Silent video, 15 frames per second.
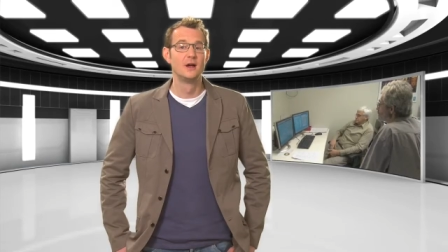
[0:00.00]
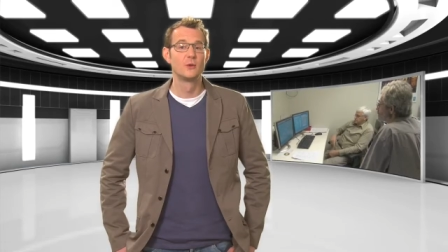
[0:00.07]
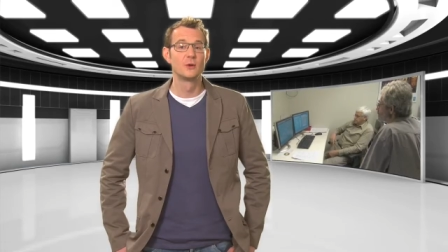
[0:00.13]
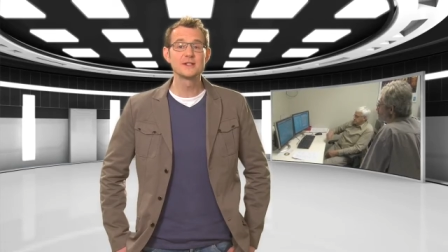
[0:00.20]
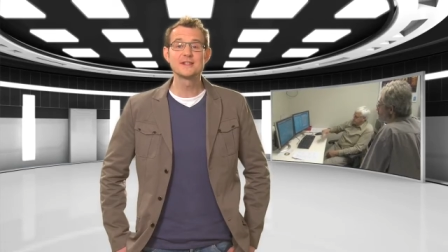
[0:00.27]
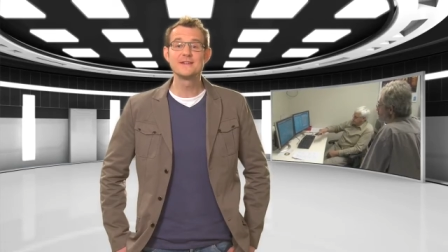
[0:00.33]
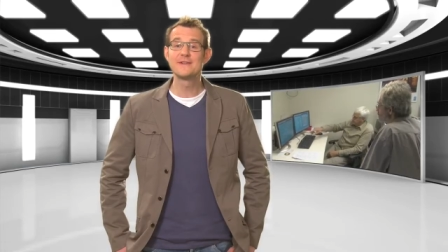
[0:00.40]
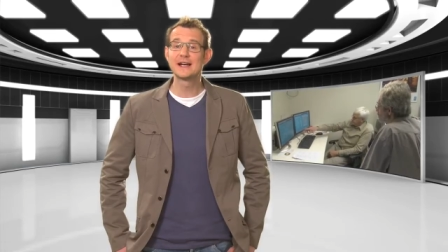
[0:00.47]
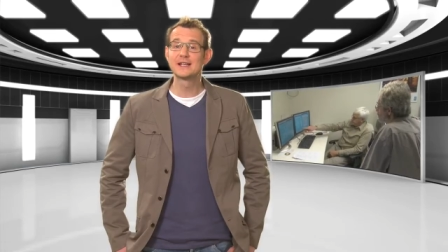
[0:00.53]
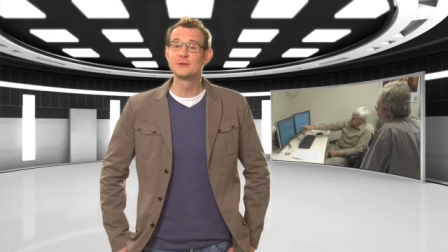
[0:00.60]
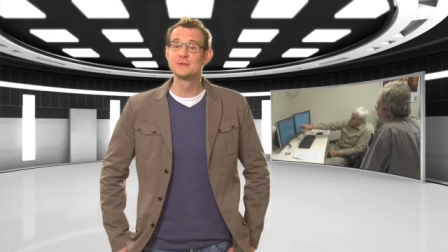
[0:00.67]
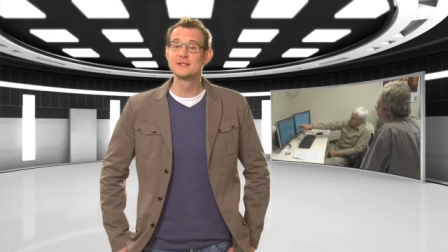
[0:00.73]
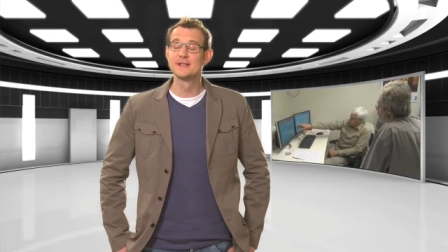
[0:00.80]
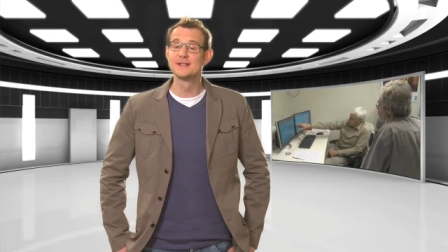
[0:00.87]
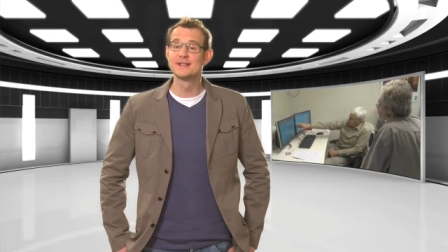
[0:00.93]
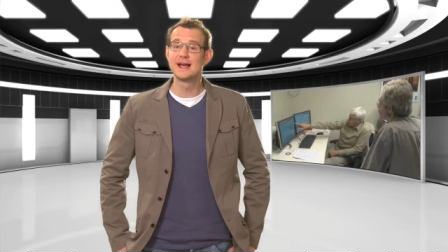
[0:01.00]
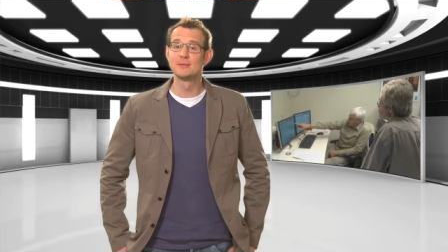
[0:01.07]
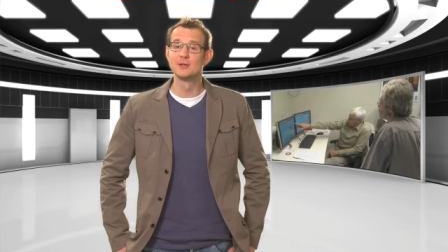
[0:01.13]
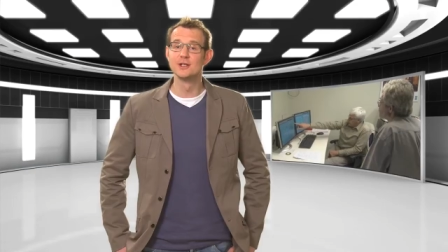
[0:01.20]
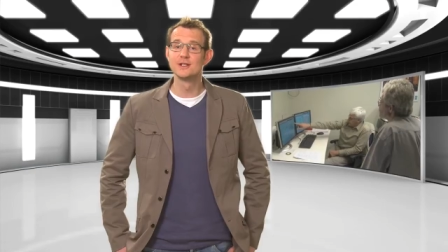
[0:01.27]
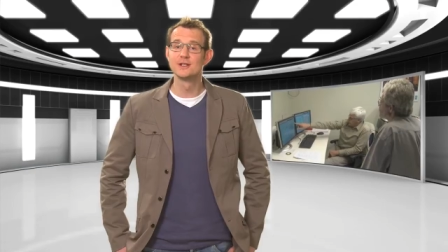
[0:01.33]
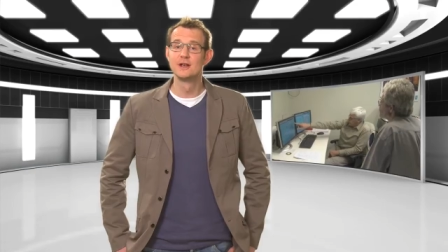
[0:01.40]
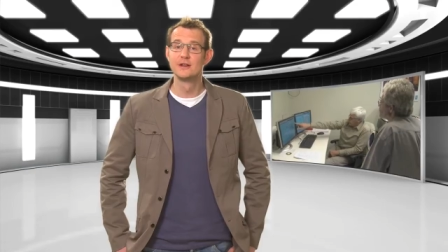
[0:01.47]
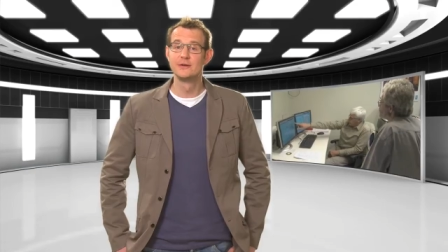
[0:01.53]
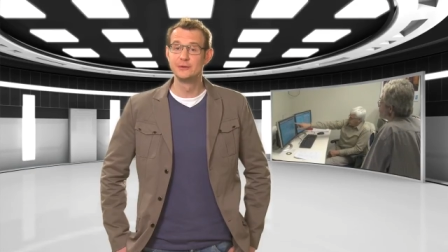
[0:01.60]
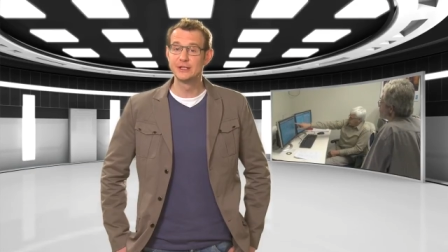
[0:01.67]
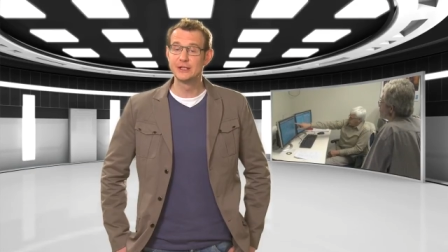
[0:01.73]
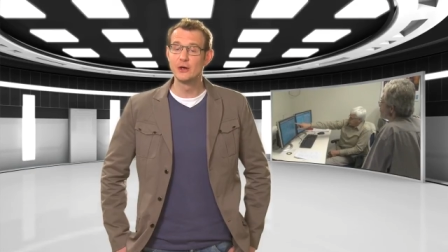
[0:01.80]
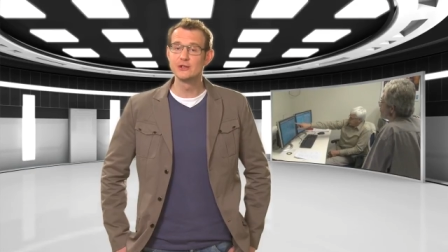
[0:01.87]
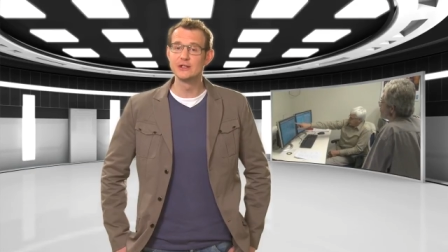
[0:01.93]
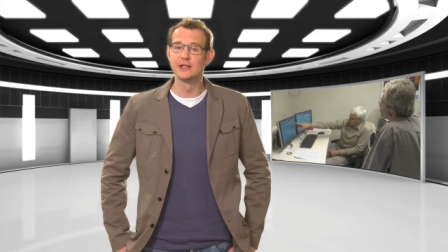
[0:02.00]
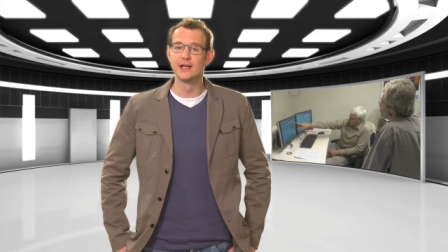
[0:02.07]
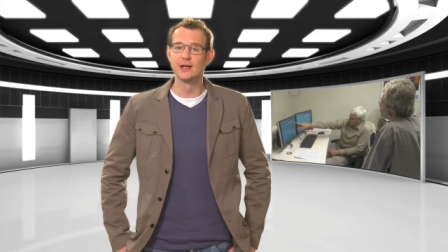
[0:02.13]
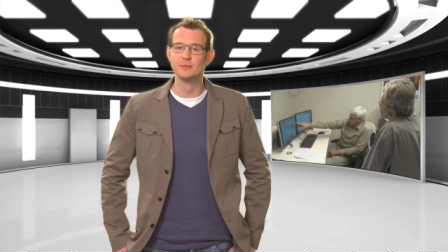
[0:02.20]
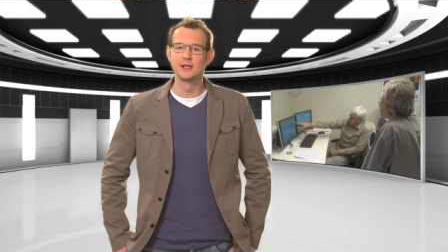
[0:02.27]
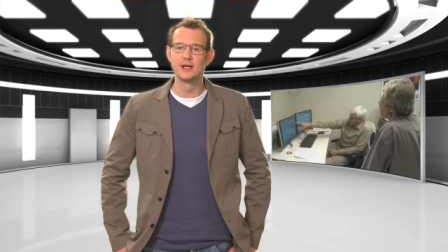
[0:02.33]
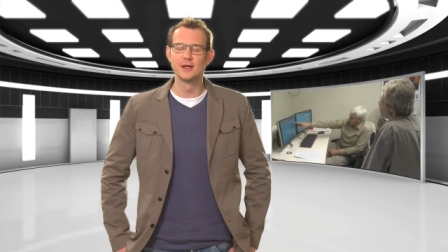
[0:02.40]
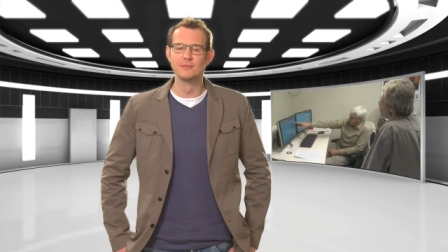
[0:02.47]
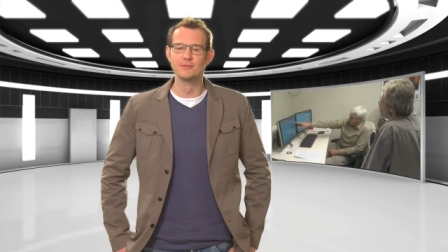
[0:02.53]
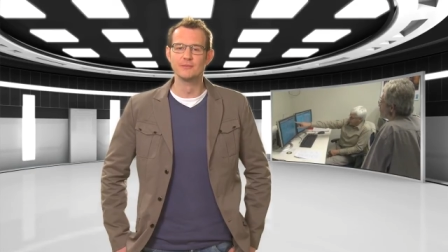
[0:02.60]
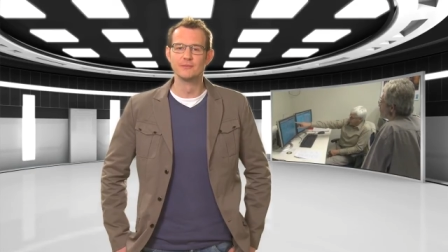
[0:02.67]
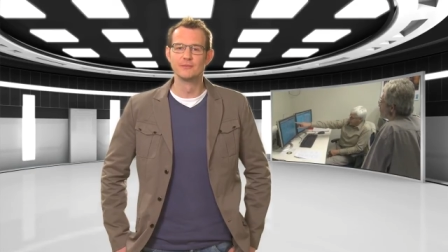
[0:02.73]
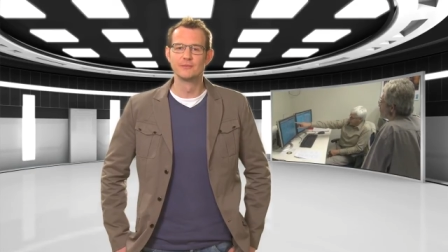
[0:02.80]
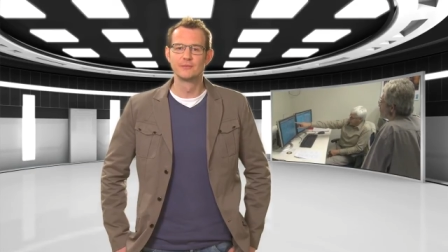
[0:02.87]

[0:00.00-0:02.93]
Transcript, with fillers: Once the vacuum is established, the recoating can begin.